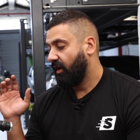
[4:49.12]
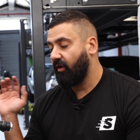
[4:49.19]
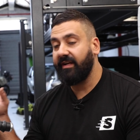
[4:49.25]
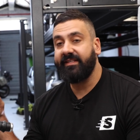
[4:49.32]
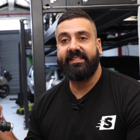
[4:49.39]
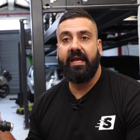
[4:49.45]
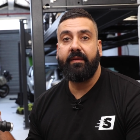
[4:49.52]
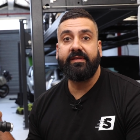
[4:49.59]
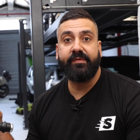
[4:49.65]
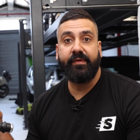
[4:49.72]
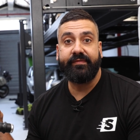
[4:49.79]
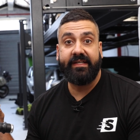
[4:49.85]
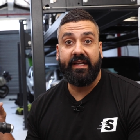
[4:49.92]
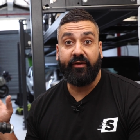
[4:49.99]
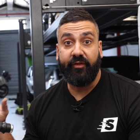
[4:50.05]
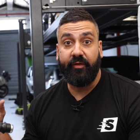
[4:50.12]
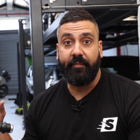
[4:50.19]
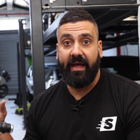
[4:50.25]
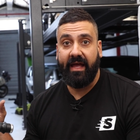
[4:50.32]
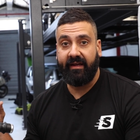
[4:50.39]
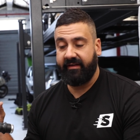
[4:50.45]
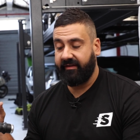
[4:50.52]
All right, same as we've done on the
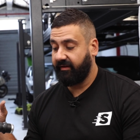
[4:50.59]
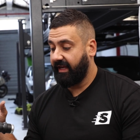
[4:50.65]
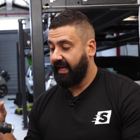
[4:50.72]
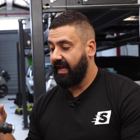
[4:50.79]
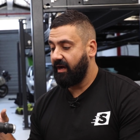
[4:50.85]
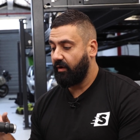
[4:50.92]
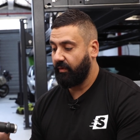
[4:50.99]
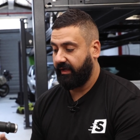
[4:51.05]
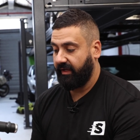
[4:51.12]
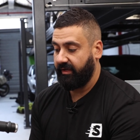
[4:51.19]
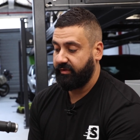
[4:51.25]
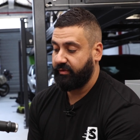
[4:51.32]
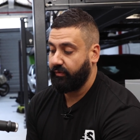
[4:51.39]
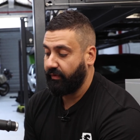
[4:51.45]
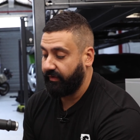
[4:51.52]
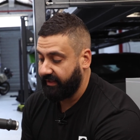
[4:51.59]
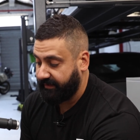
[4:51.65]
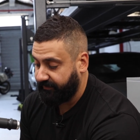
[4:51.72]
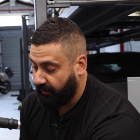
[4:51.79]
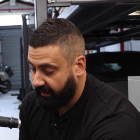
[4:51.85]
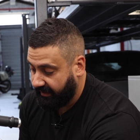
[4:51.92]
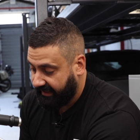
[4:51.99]
back cowl, we're gonna do on this
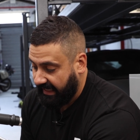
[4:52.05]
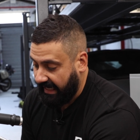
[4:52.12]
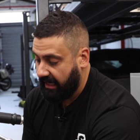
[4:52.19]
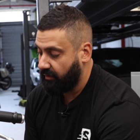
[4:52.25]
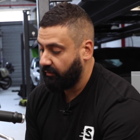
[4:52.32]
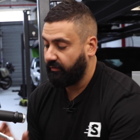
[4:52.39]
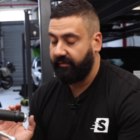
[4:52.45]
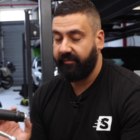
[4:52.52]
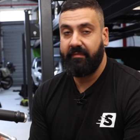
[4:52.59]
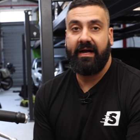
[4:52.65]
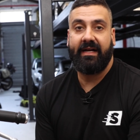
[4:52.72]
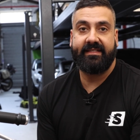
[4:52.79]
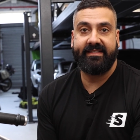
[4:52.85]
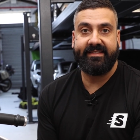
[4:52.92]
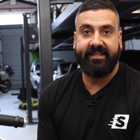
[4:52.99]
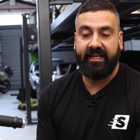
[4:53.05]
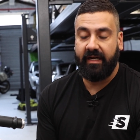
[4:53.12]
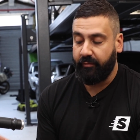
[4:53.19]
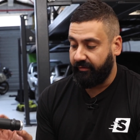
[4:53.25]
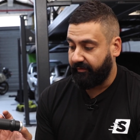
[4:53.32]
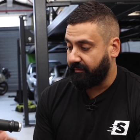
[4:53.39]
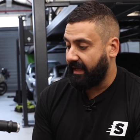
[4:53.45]
front cowl. We've masked it
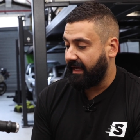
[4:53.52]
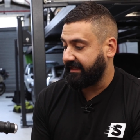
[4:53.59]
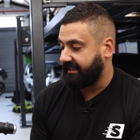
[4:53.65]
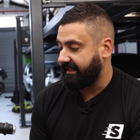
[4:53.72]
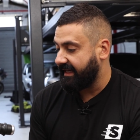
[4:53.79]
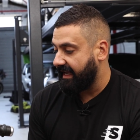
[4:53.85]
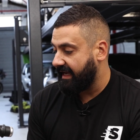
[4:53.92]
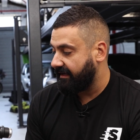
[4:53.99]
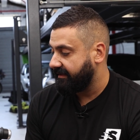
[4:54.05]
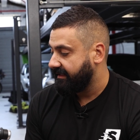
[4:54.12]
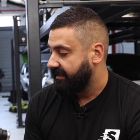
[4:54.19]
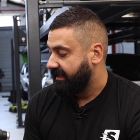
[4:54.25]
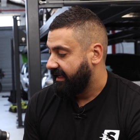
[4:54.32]
up, we've marked it out.